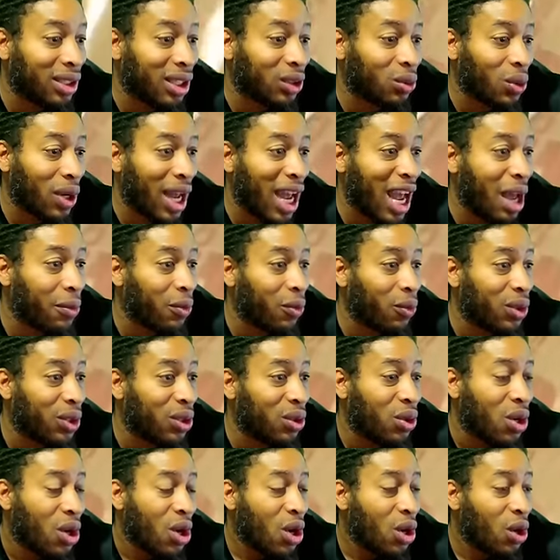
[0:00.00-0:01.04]
is what happened when
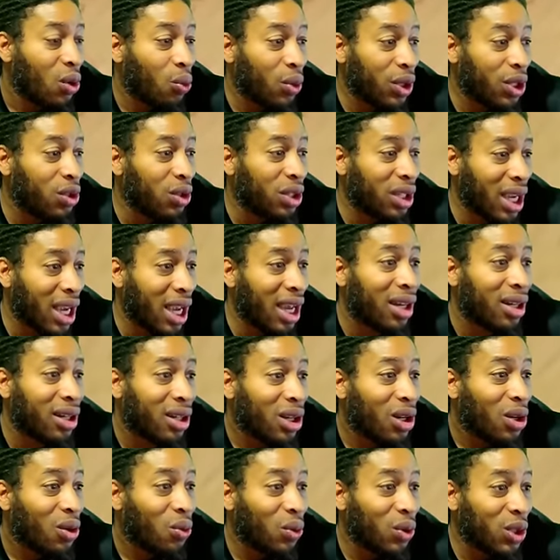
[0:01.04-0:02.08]
you when you get
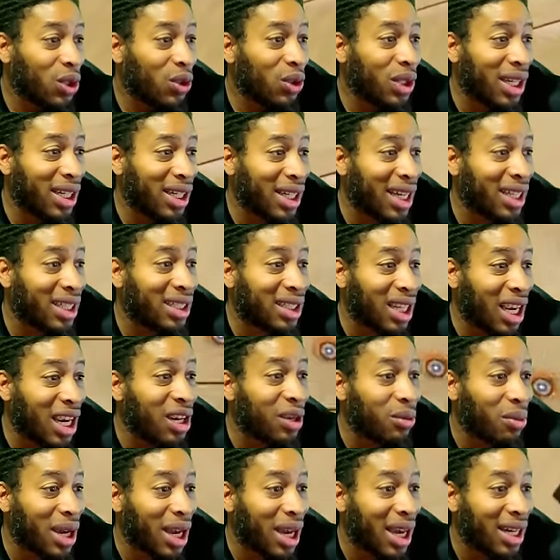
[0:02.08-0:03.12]
when you get that take,
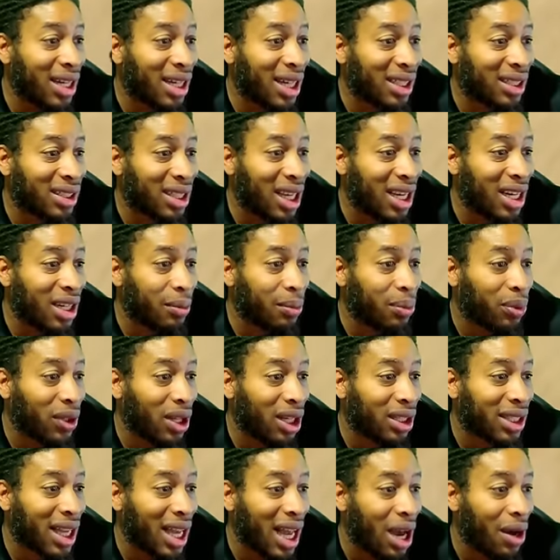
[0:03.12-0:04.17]
man. That take
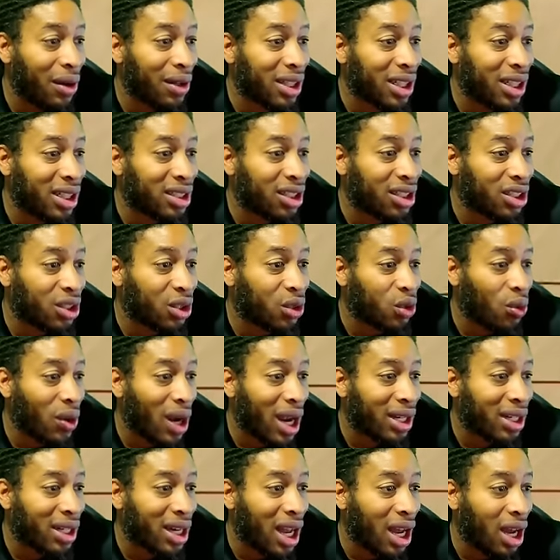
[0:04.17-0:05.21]
plus how it is to shoot
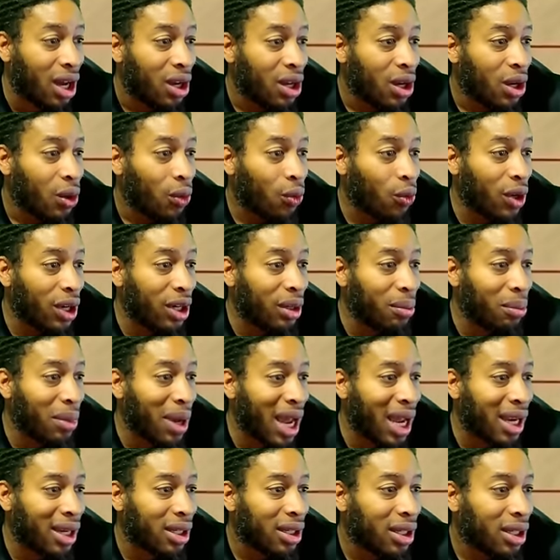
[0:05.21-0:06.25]
right now. Running
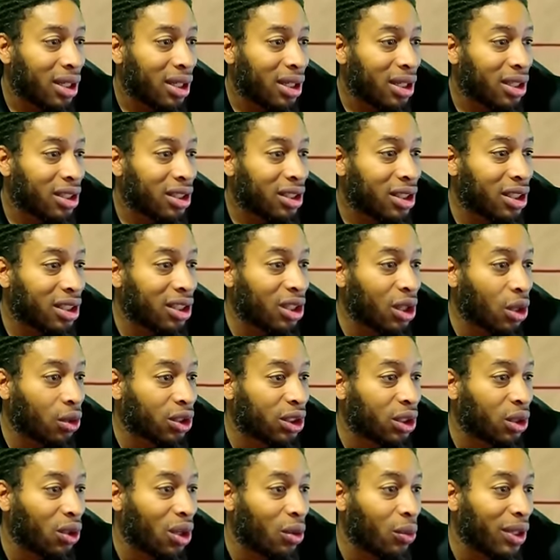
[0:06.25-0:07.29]
back, is he gonna
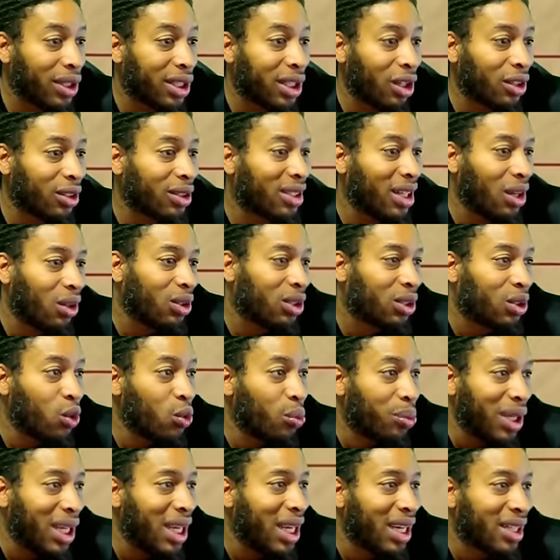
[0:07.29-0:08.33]
shoot it? But those those two
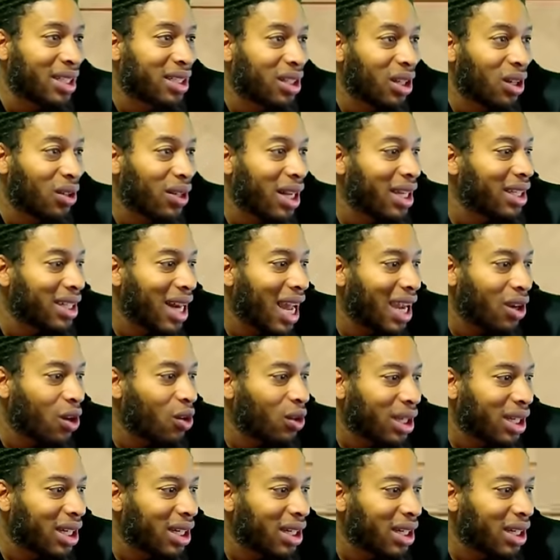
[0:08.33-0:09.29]
bigs though, they're not gonna get a